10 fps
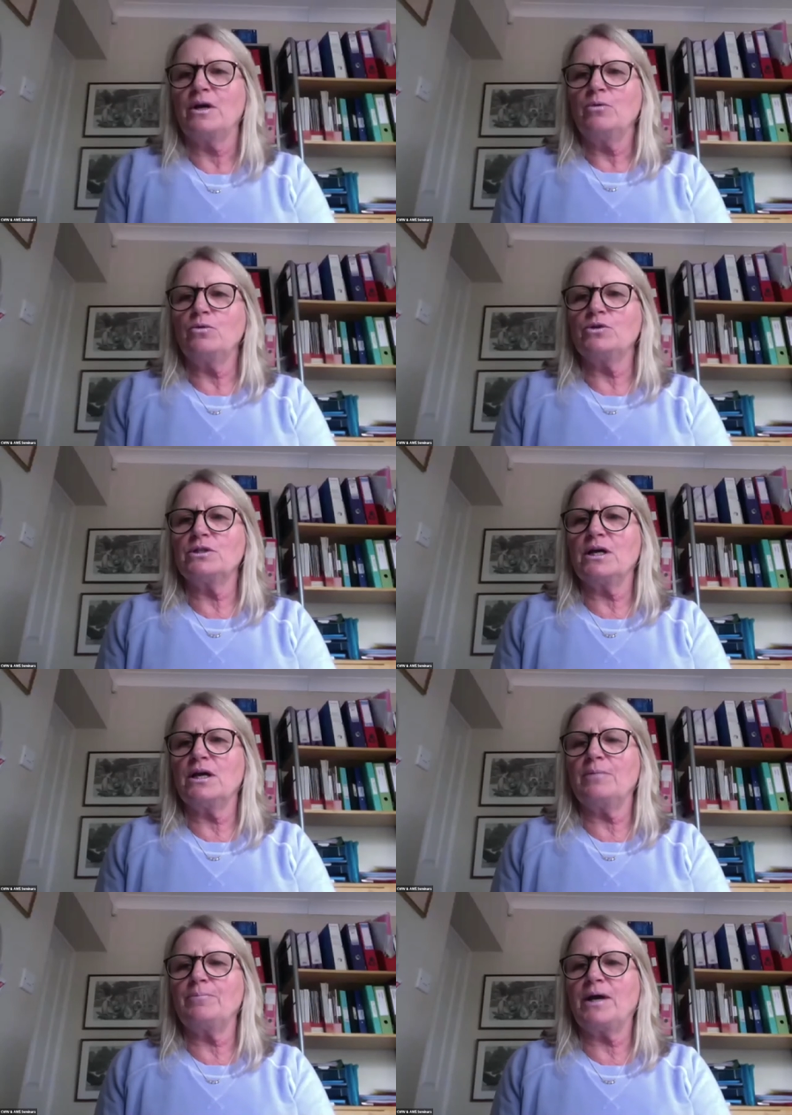would
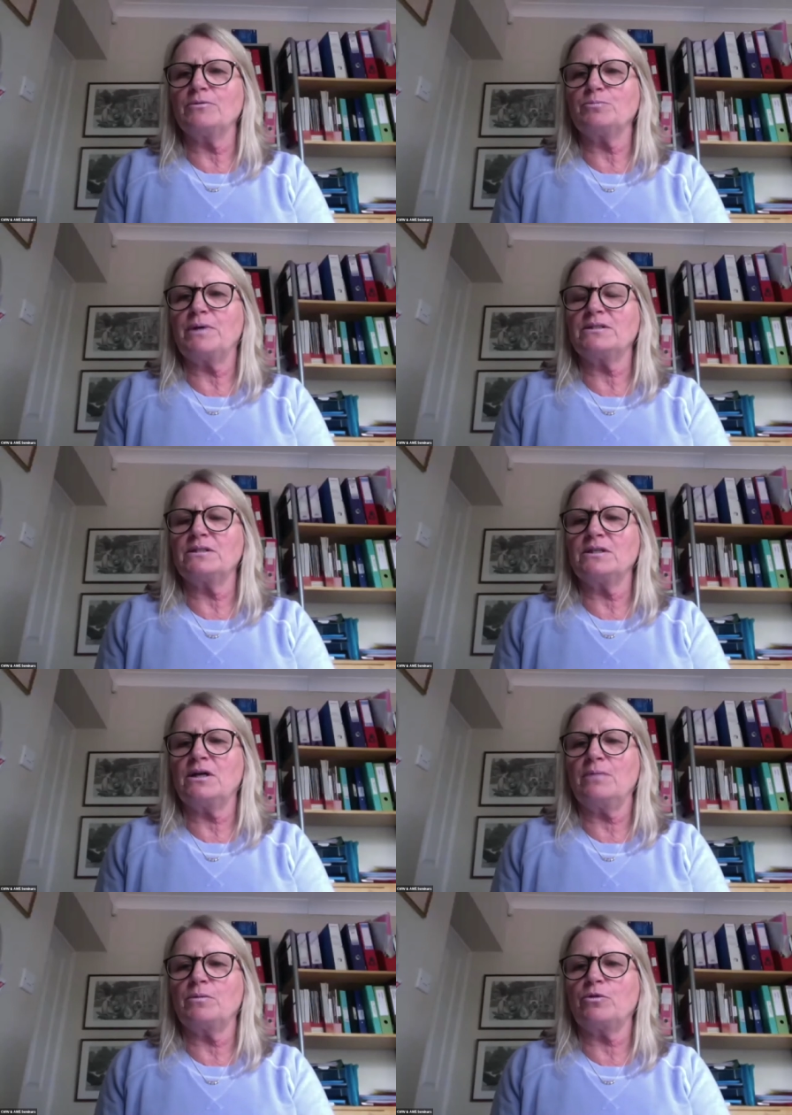uh, perhaps best to
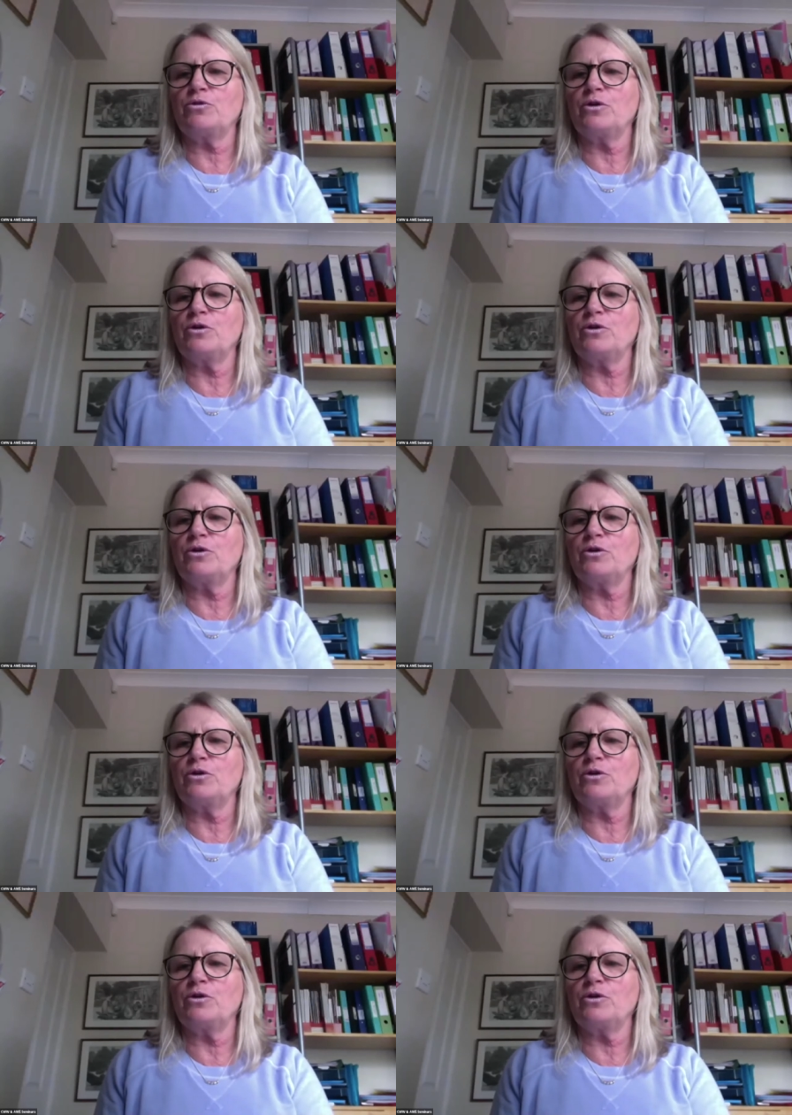type them through.